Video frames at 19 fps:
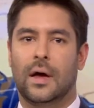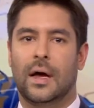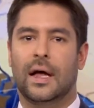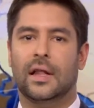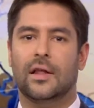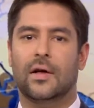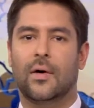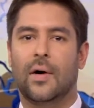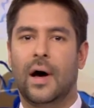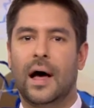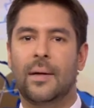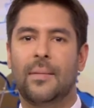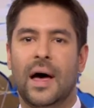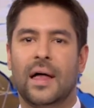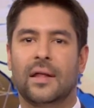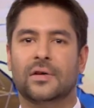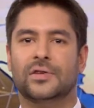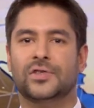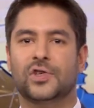Hello, I'm
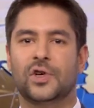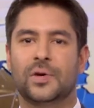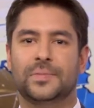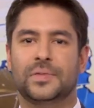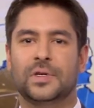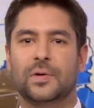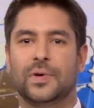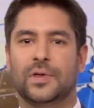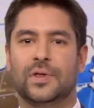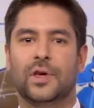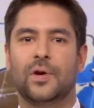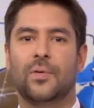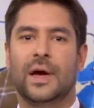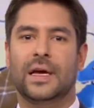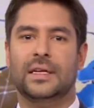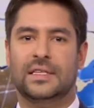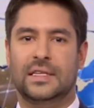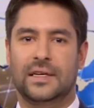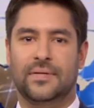Alex Gupta with
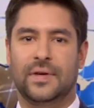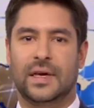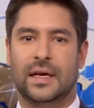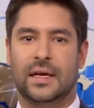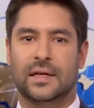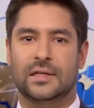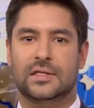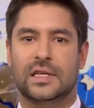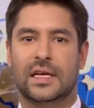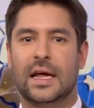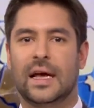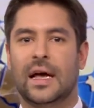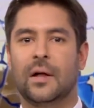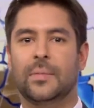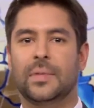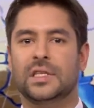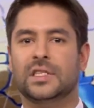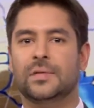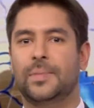UATV. Today I'll
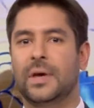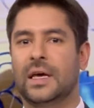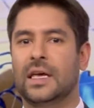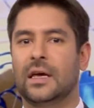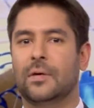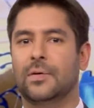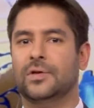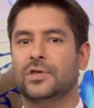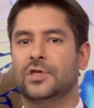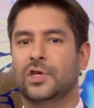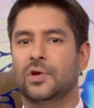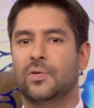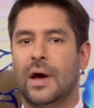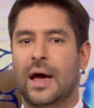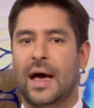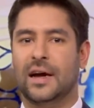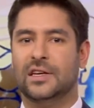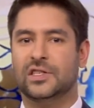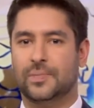be speaking with two
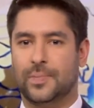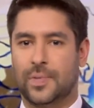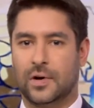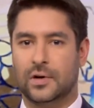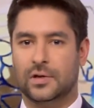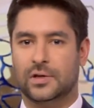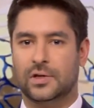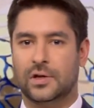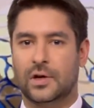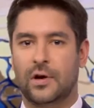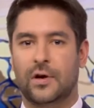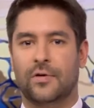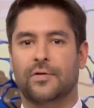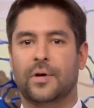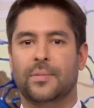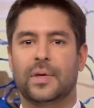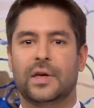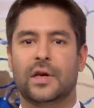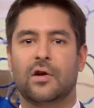experts
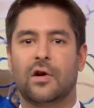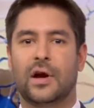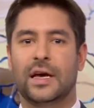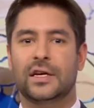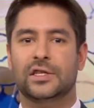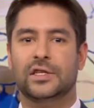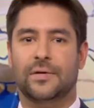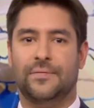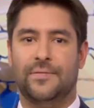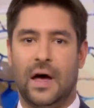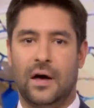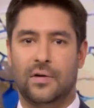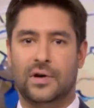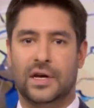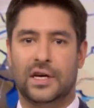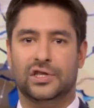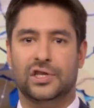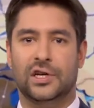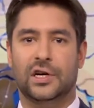from the Eurasia
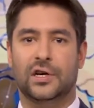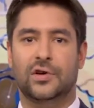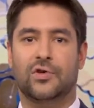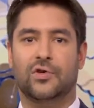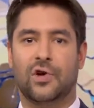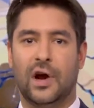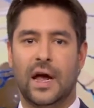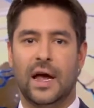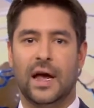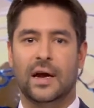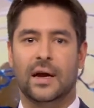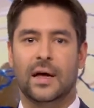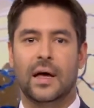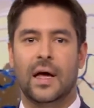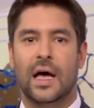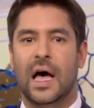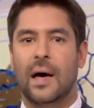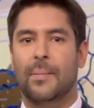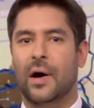Foundation in Ukraine
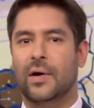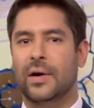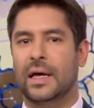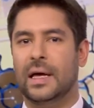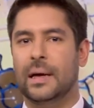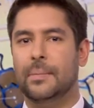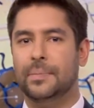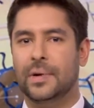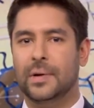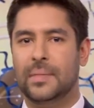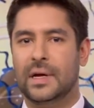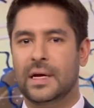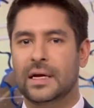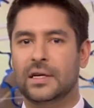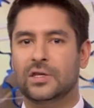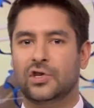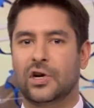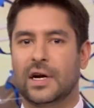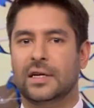about implementing
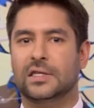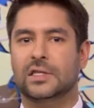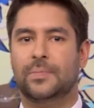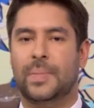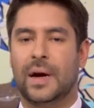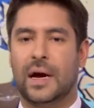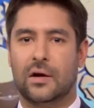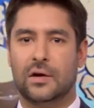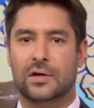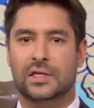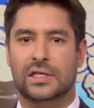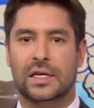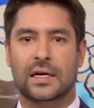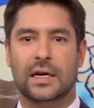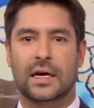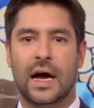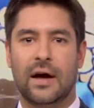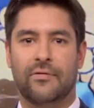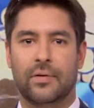transparency in
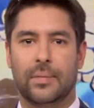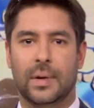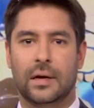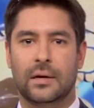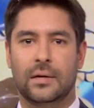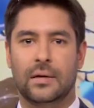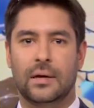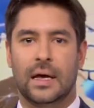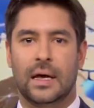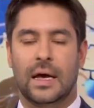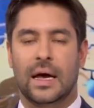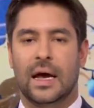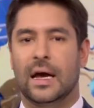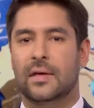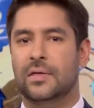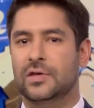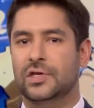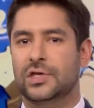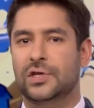government. In
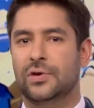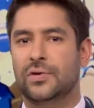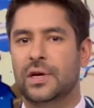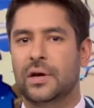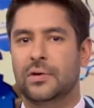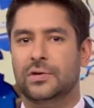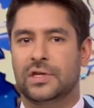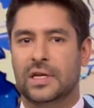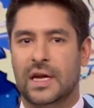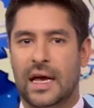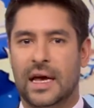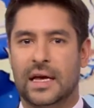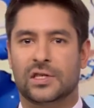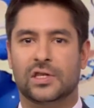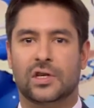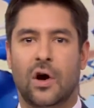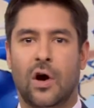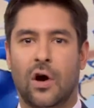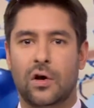the studio today is
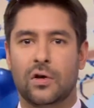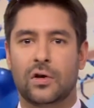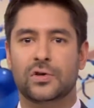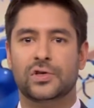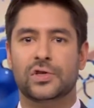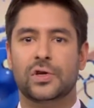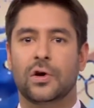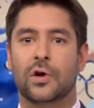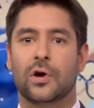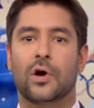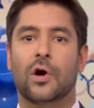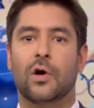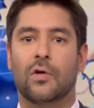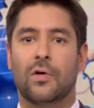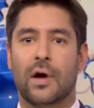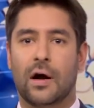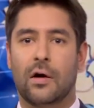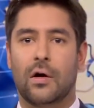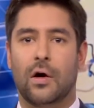Carlos
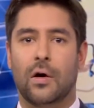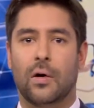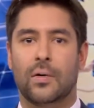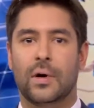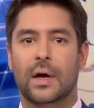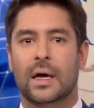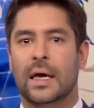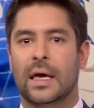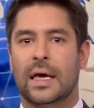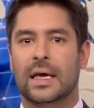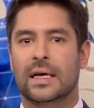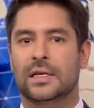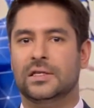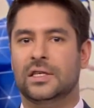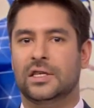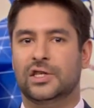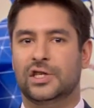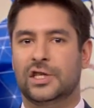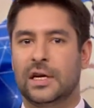Guerrero. He is the
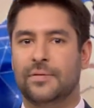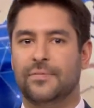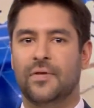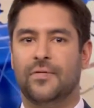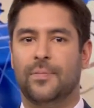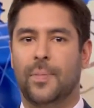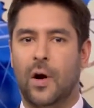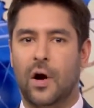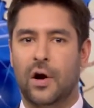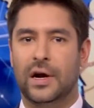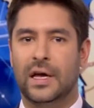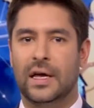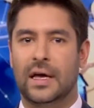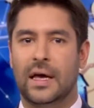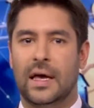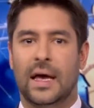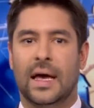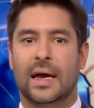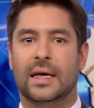chief of party,
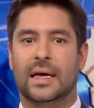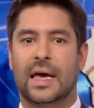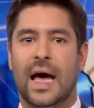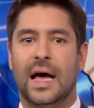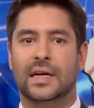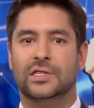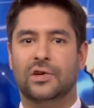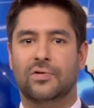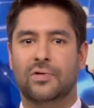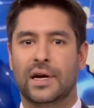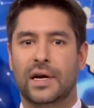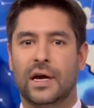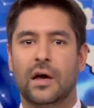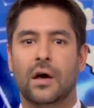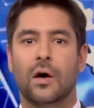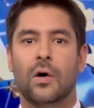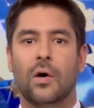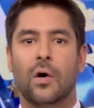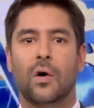and Katerina
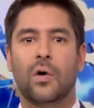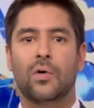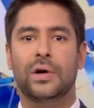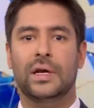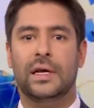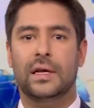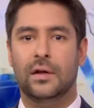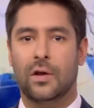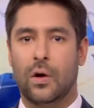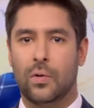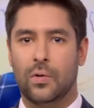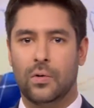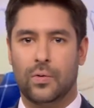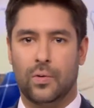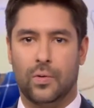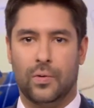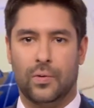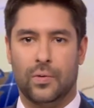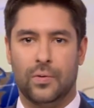
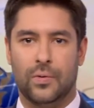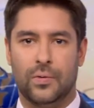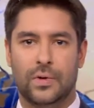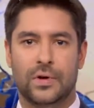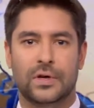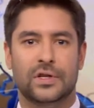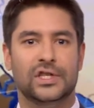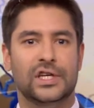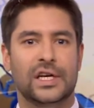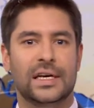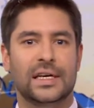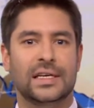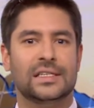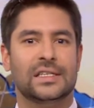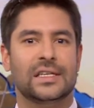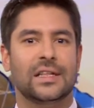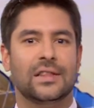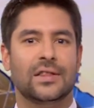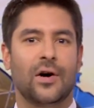Onilogu. She
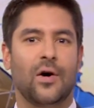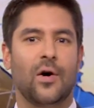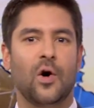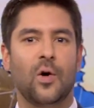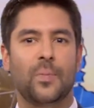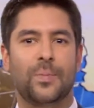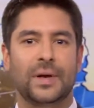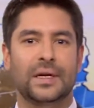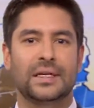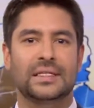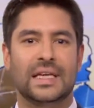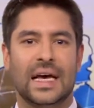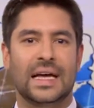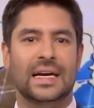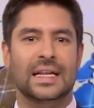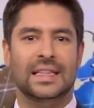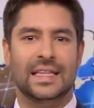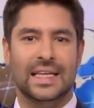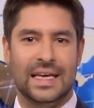is the open
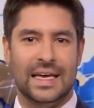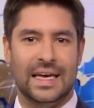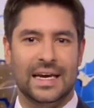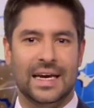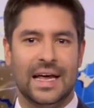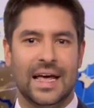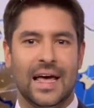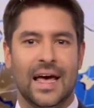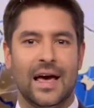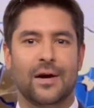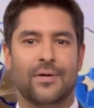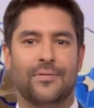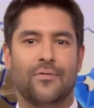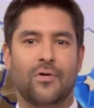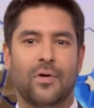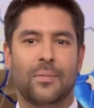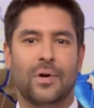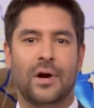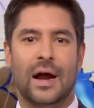data lead and a
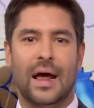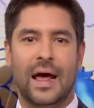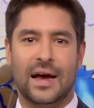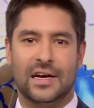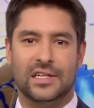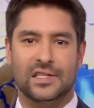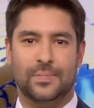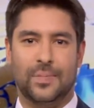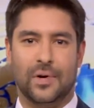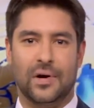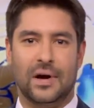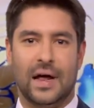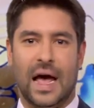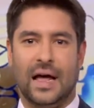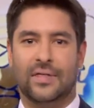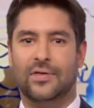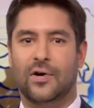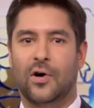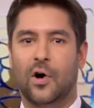former expert
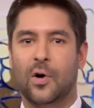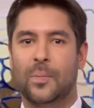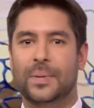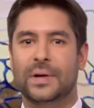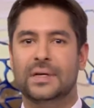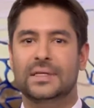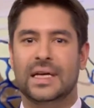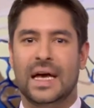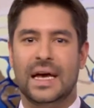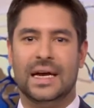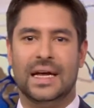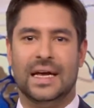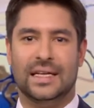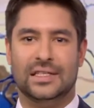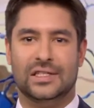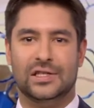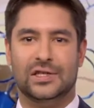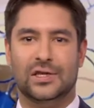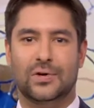at the Open Data
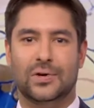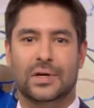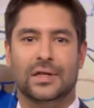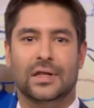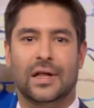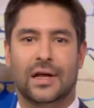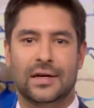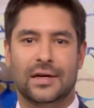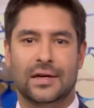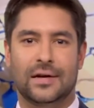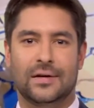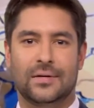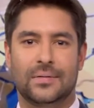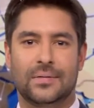Institute in London.